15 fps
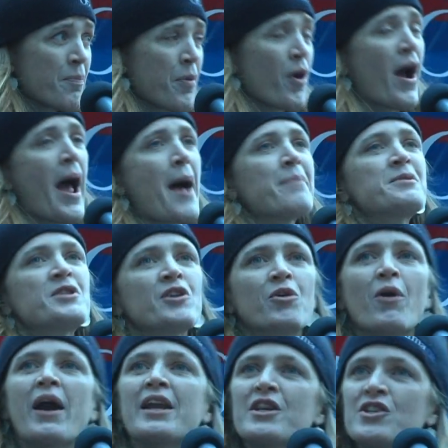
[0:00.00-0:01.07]
Perhaps the
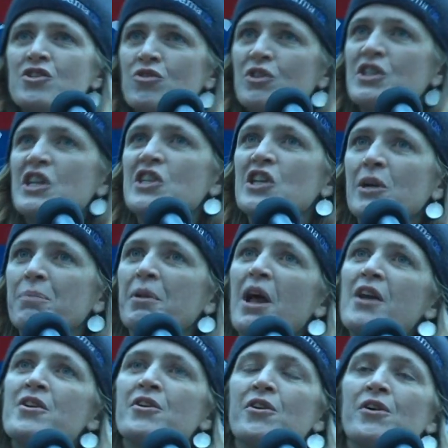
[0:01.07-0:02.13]
greatest strategic
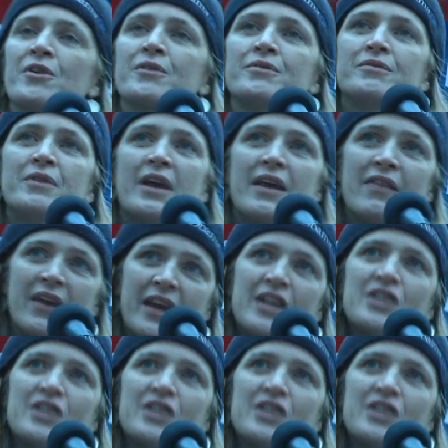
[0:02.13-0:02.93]
blunder in the